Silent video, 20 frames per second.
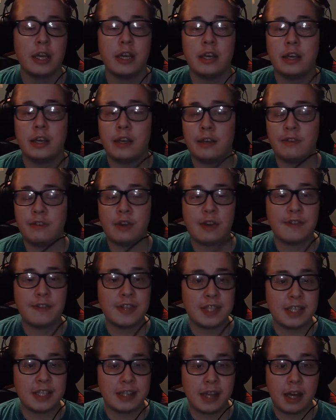if you haven't
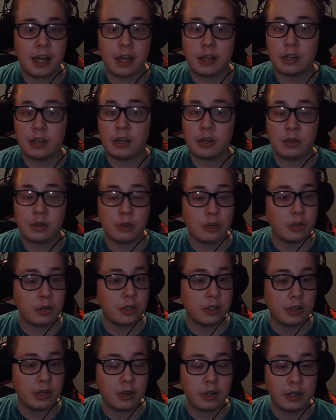seen that, go
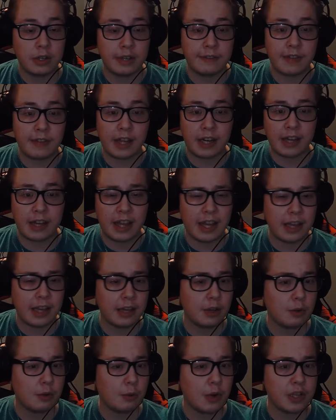leave that a
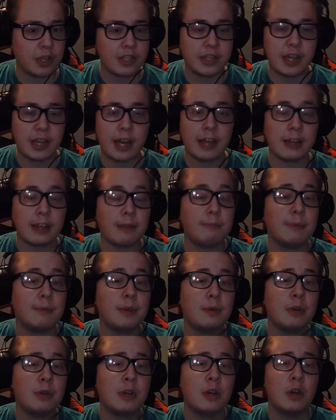like, watch that, that'd
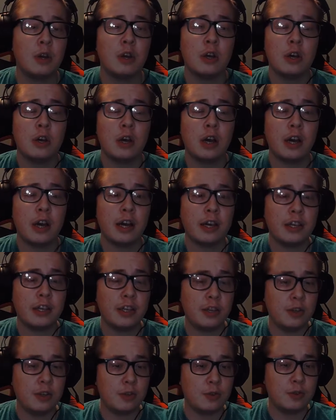be a
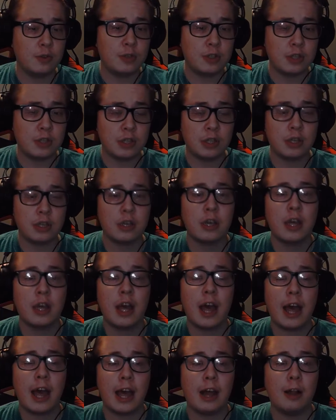huge
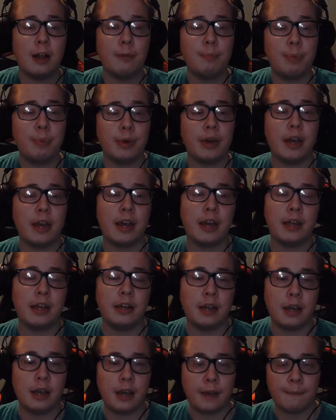help, and
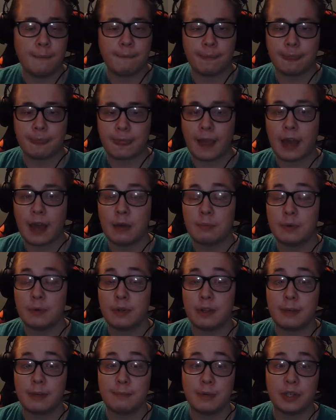I'd
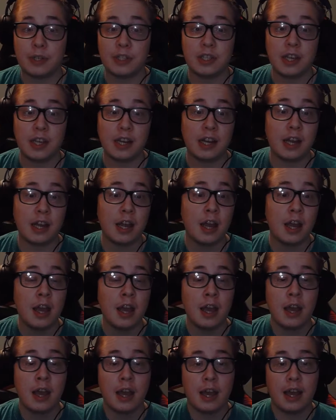really appreciate it.
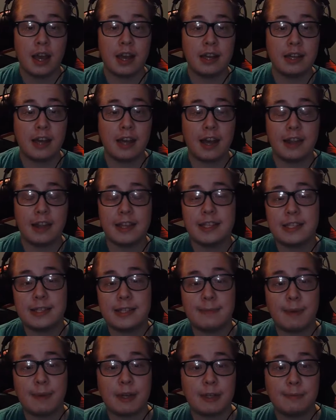And yeah, this is
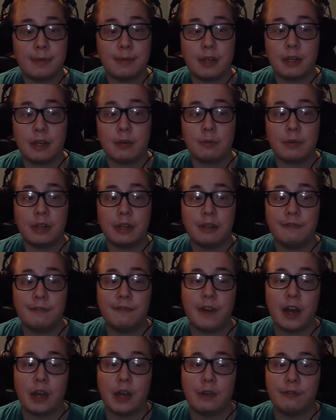about to be a really
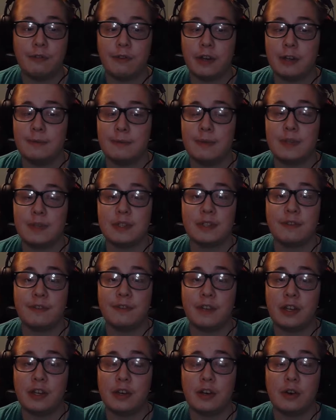fire fucking music
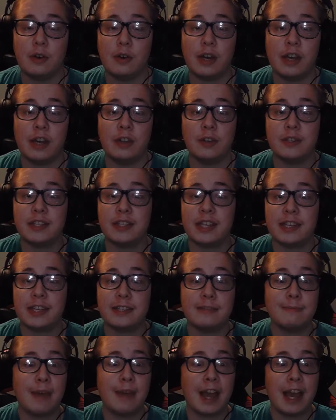video. It looks like
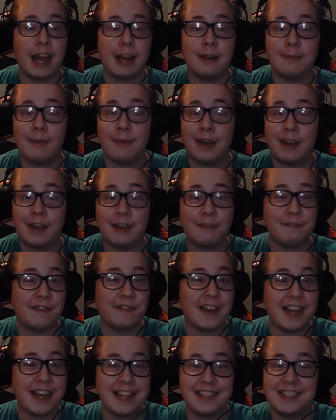some anime
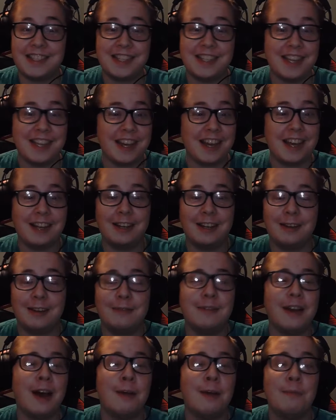fight shit.
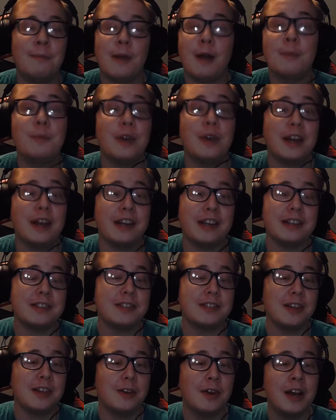I'm ready.
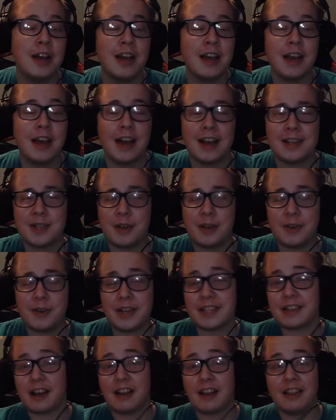So, as
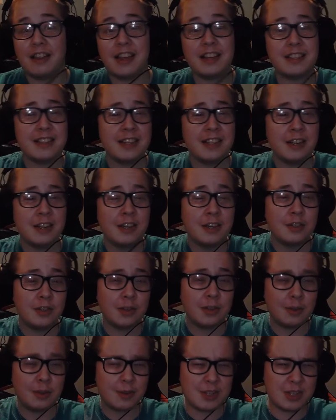always, I got links to
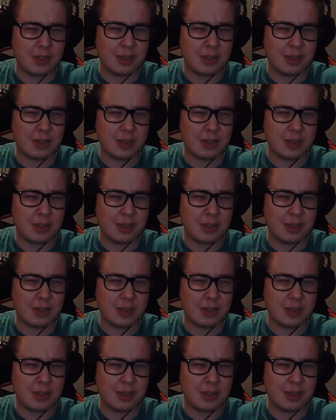the original